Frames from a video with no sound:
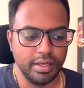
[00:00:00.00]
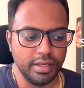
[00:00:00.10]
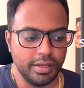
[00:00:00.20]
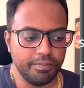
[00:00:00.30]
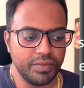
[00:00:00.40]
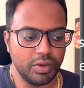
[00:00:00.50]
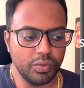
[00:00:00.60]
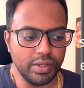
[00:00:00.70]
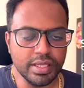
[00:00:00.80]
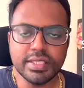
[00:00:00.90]
Now in
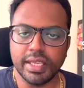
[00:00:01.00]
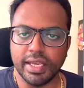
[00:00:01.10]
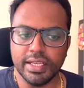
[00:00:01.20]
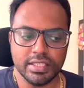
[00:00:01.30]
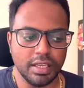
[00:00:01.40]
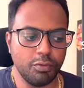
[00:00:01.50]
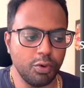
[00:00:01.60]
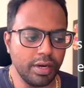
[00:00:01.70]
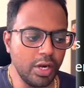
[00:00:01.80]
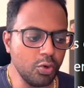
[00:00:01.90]
this case, if you try
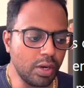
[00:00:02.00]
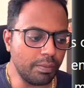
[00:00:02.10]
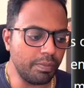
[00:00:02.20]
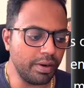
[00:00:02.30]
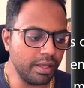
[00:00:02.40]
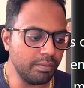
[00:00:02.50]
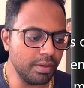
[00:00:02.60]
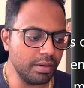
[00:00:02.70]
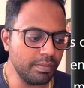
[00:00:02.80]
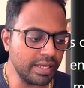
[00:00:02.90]
to apply
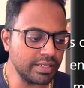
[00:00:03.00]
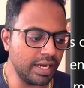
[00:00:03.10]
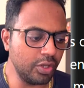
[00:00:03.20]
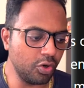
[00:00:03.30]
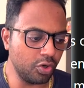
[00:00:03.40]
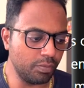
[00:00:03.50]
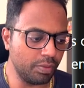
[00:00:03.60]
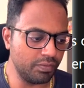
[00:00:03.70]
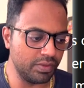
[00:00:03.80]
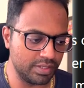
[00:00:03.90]
min-max scaling on top of this,